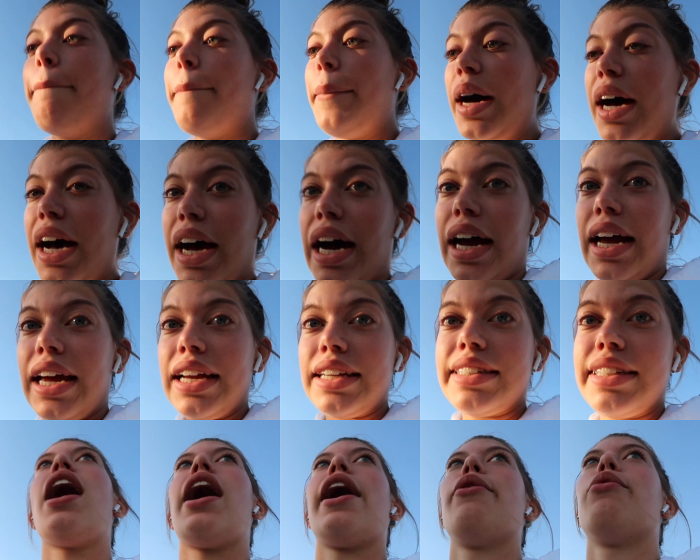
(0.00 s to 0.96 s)
But
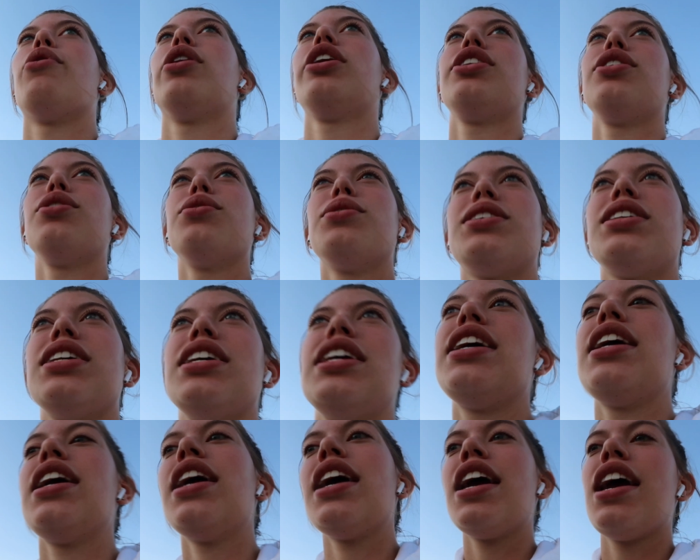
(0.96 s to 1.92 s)
I want to go
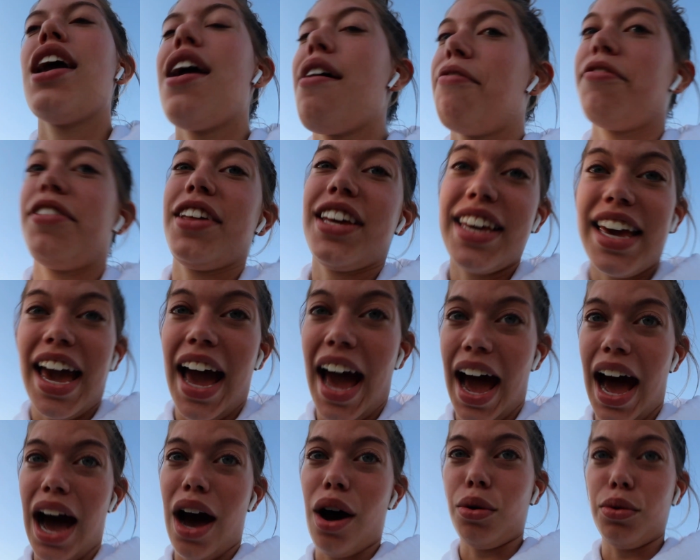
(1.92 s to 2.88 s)
see if the
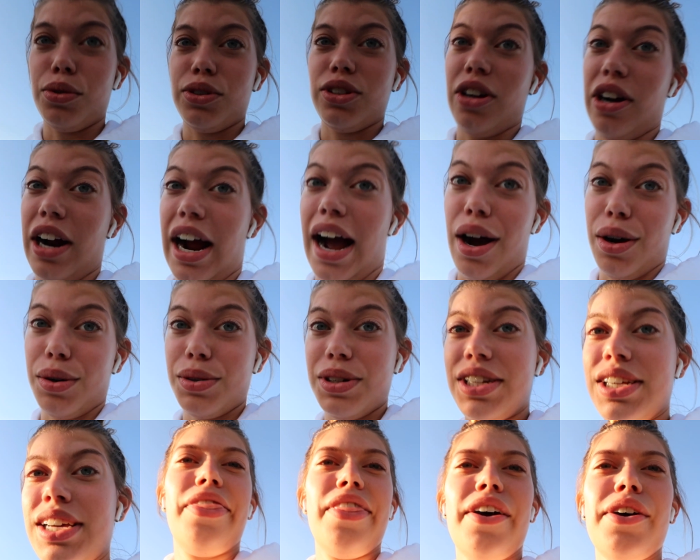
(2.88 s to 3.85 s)
cows are
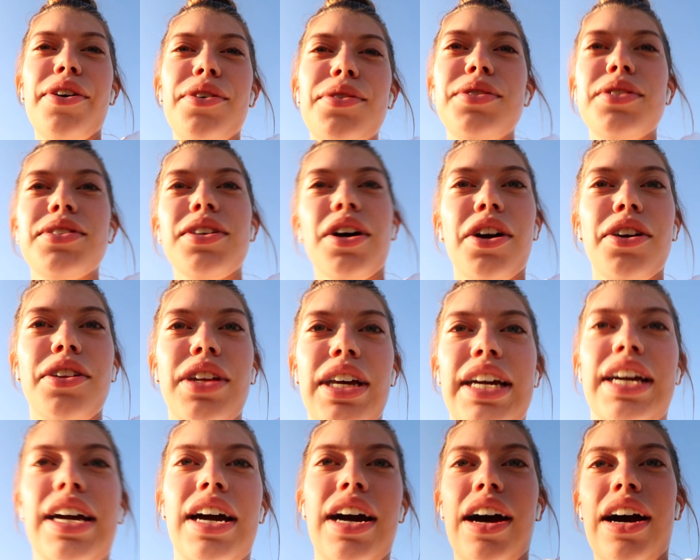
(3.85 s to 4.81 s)
out. And those are
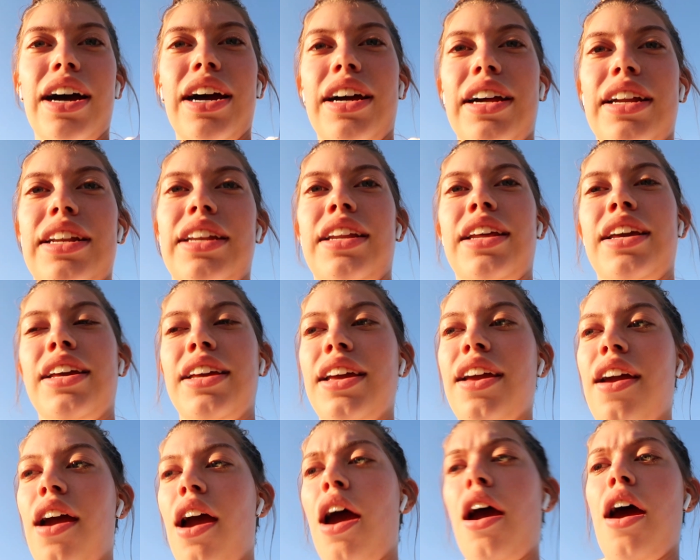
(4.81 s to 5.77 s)
like on
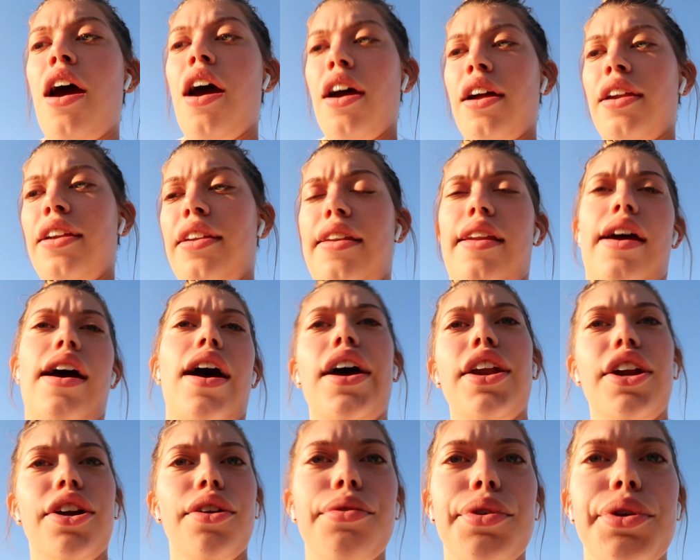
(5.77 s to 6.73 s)

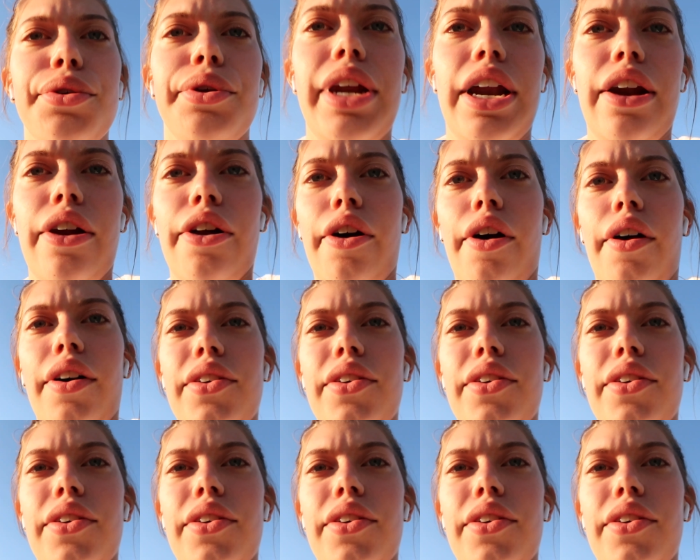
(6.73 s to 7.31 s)
not our route at all.